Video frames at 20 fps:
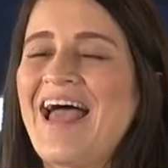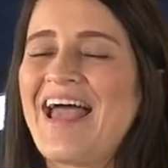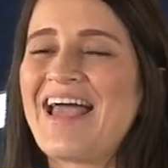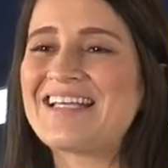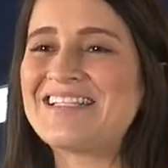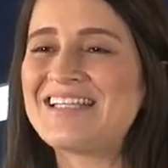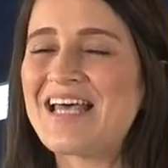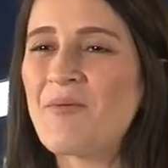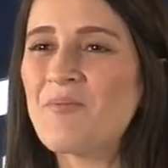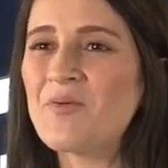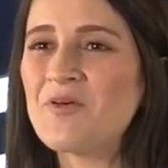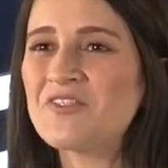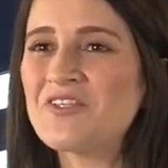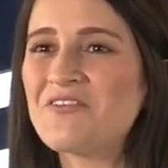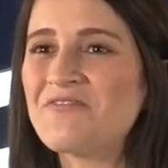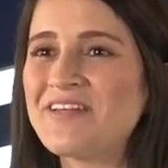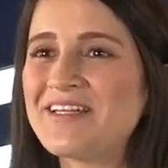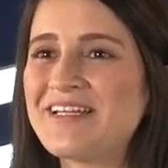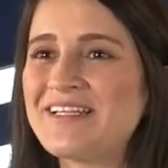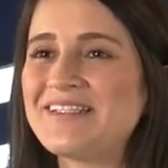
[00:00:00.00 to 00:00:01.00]
Examples
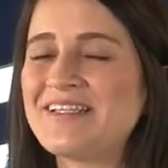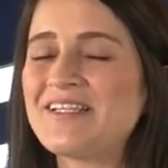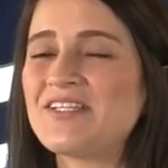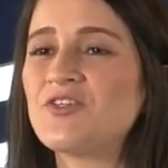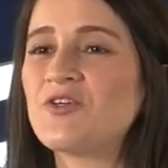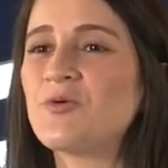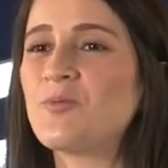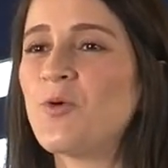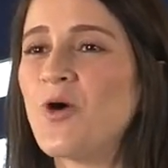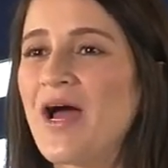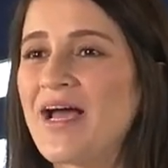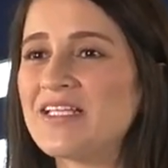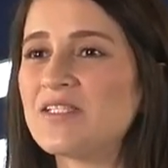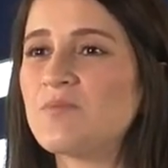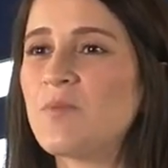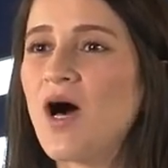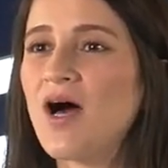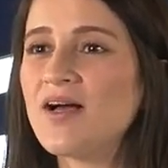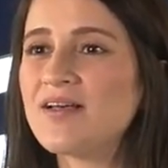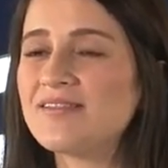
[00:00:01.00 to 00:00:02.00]
of it is the surprise
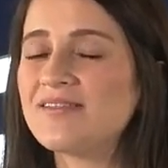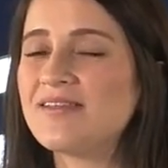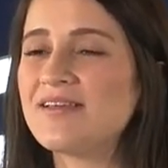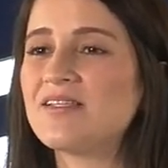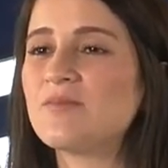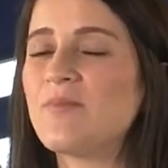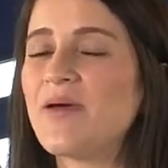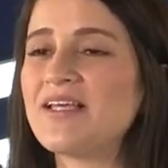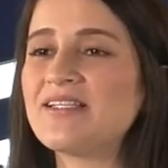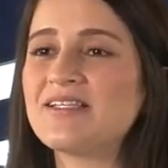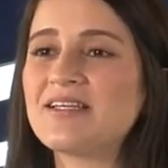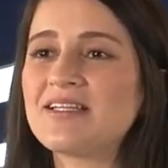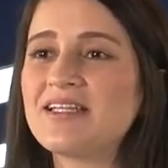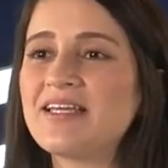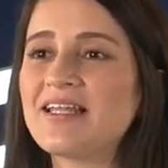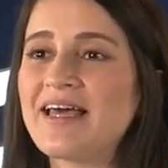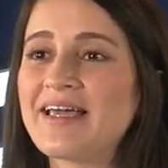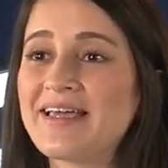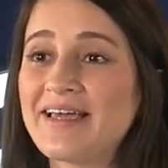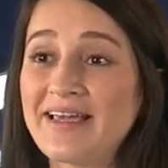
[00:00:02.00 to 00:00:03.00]
box. It's basically
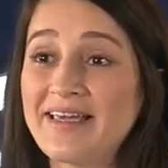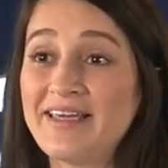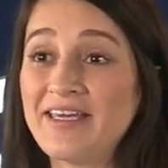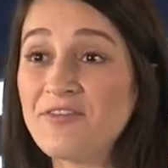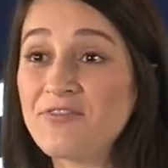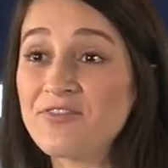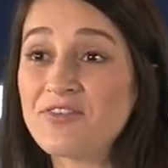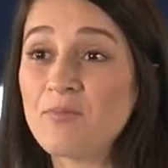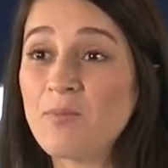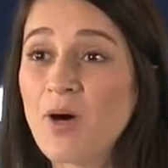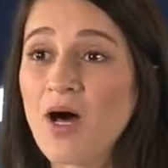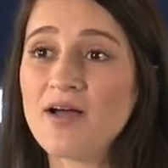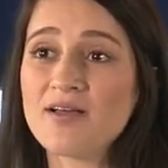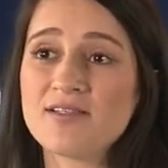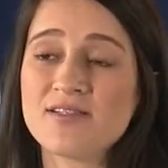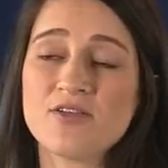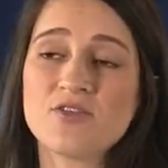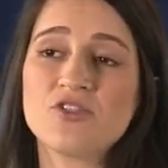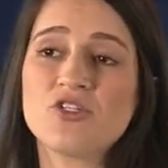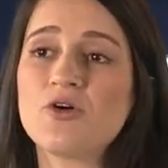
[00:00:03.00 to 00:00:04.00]
like a gift
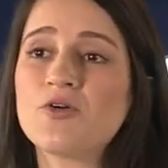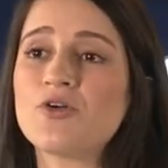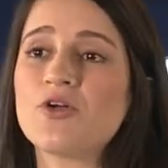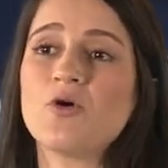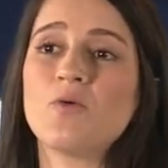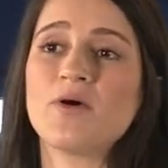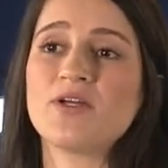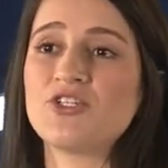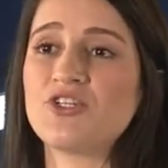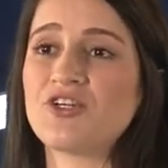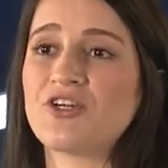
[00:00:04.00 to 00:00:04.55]
box. You don't know what you're